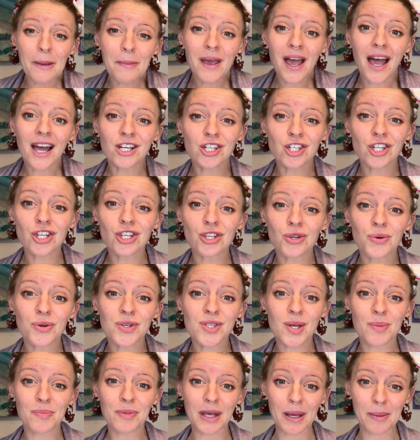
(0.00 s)
I should do
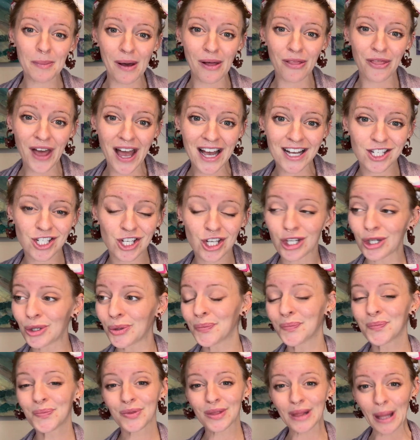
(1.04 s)
something about that too.
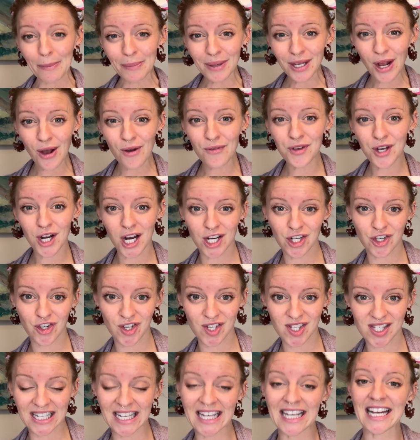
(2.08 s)
Let me know if you're
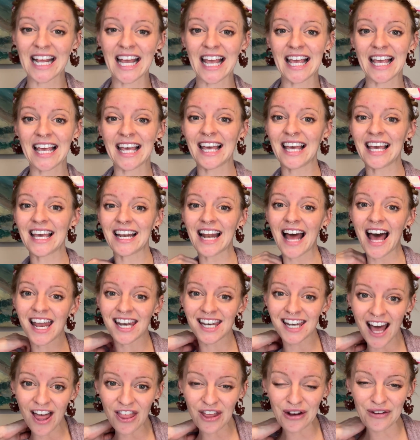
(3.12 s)
interested in
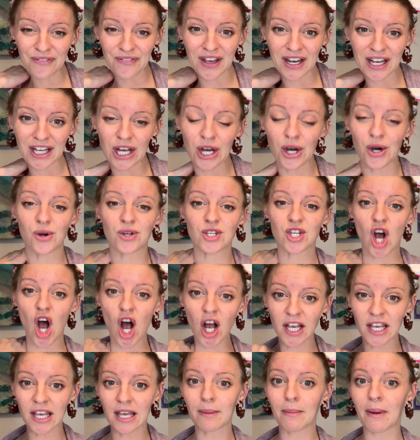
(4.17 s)
another video
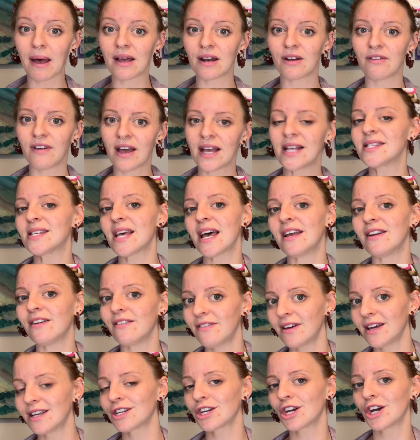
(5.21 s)
talking about events and
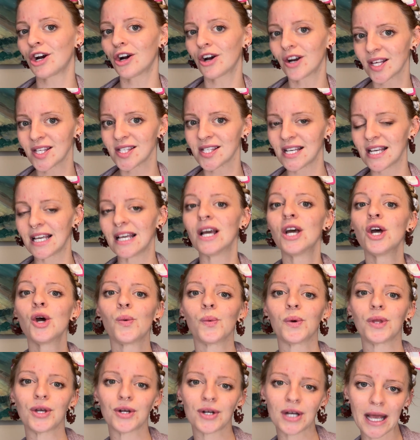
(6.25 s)
event courtesy
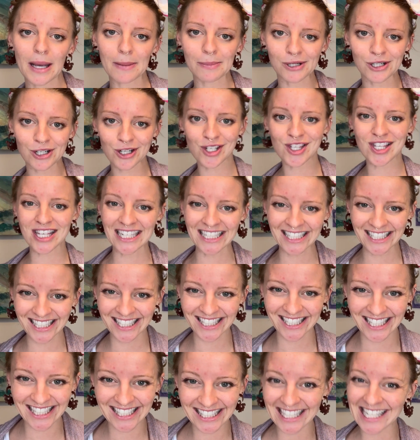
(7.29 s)
with your neighbors,
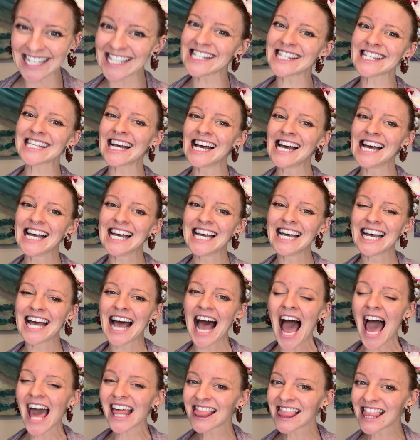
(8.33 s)
because
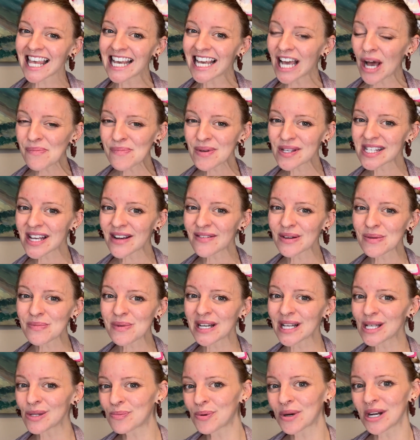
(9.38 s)
I think almost
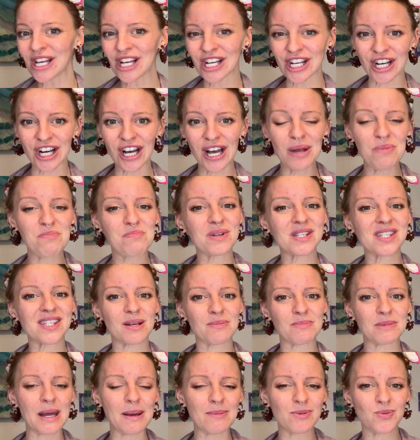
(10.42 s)
everybody's pretty good, but
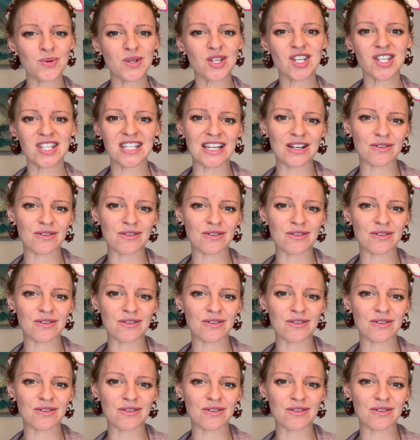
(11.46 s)
sometimes we just need